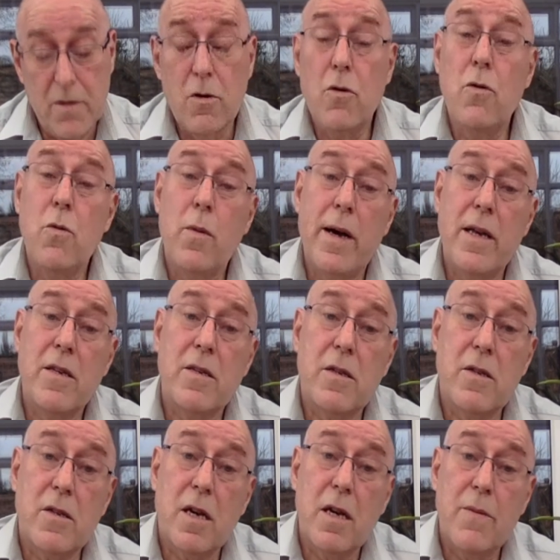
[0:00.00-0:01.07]
always
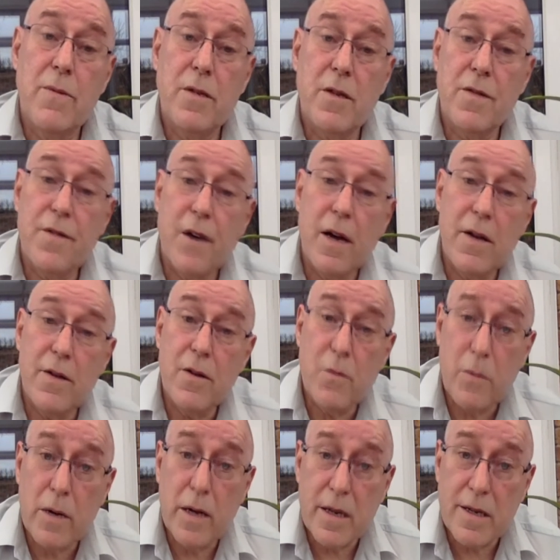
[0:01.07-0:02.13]
determined to find the
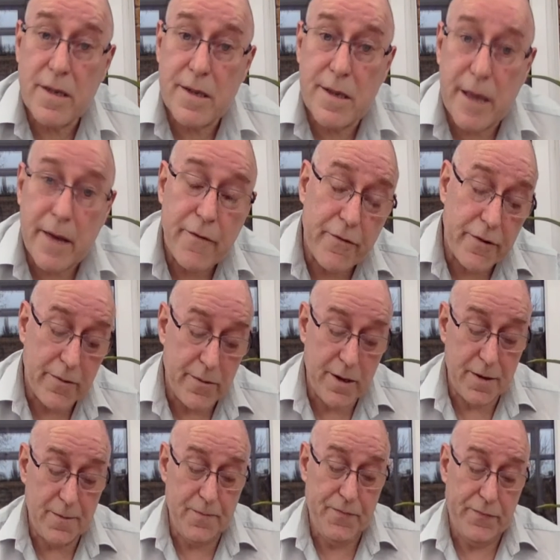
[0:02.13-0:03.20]
worst in everyone.
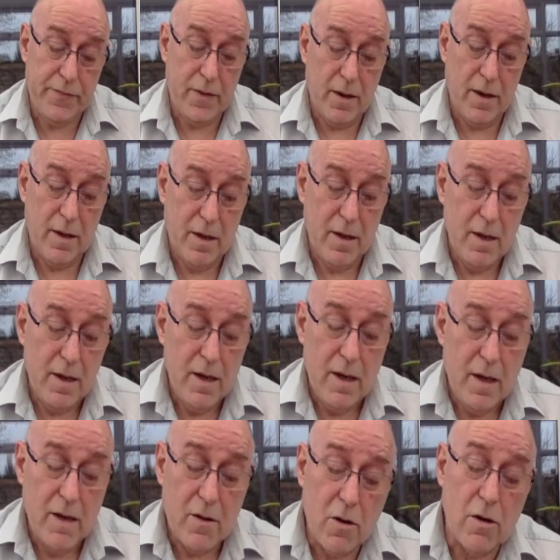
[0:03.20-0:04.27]

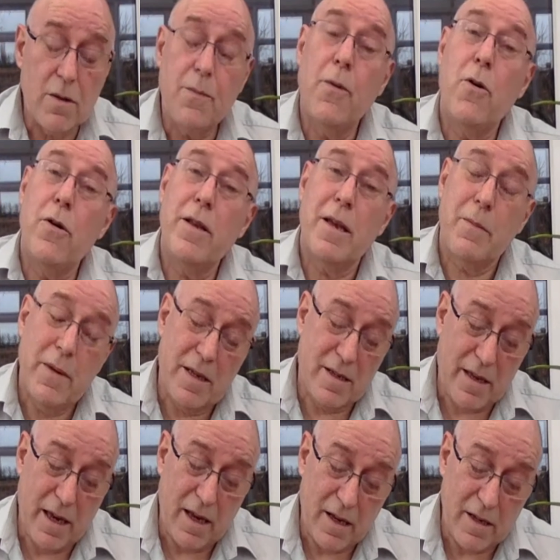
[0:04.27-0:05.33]
"Good morning, Miss
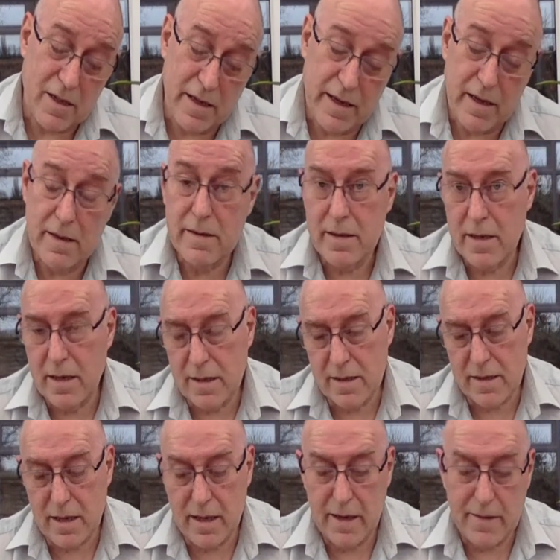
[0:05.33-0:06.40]
Kingsley," I
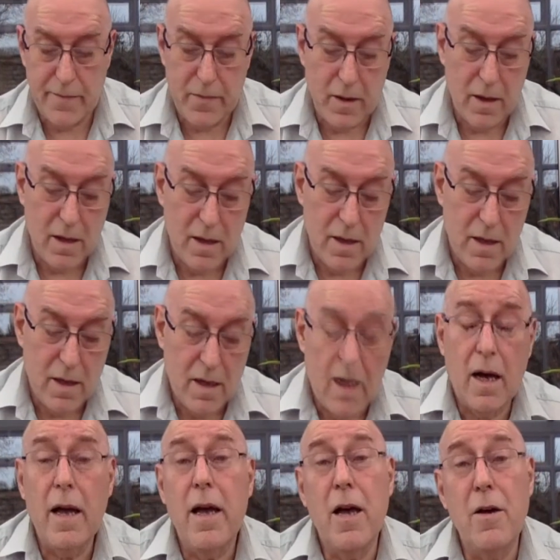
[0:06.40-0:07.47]
say.
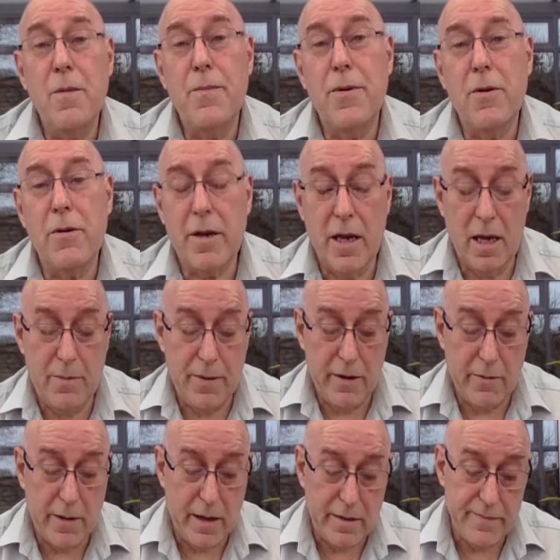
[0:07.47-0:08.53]
"I hope you're keeping
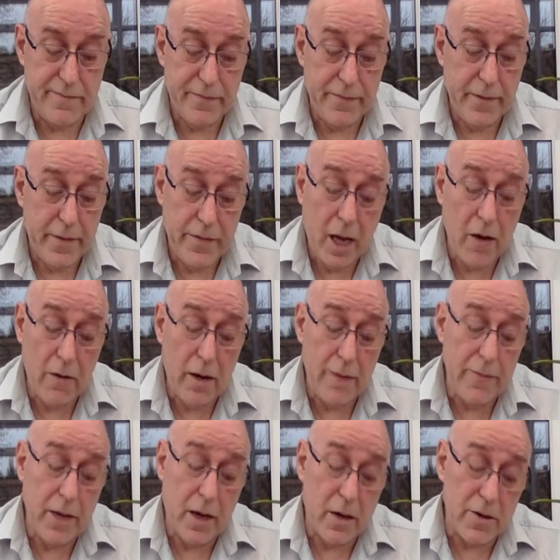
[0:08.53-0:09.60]
well." "No,
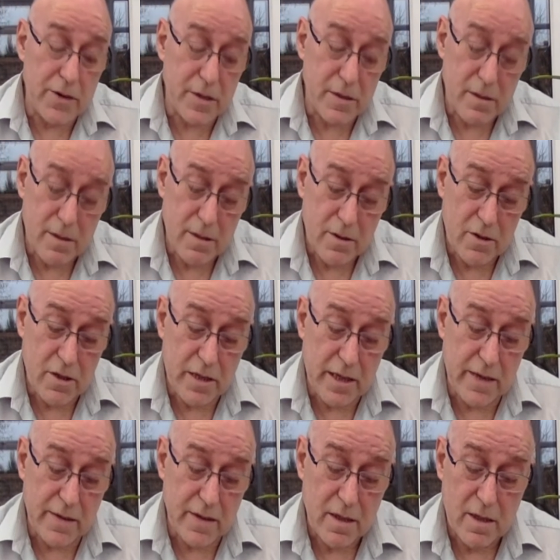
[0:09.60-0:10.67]
I'm not," she
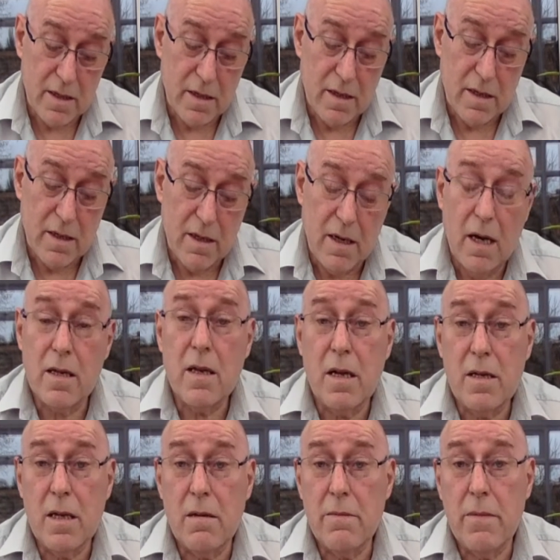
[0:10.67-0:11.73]
says, "and I
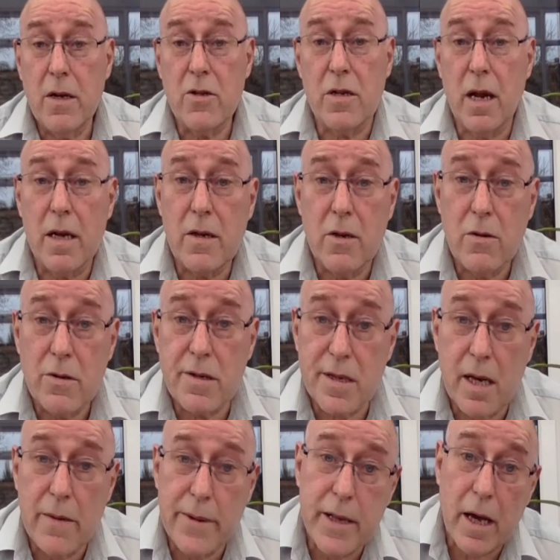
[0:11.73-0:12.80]
didn't much like your
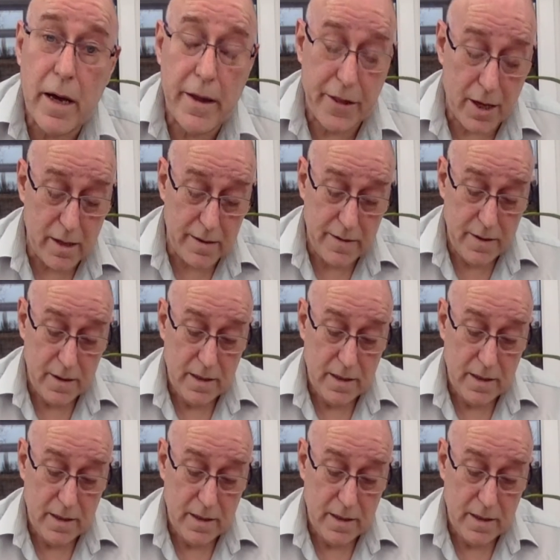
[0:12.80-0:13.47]
sermon either."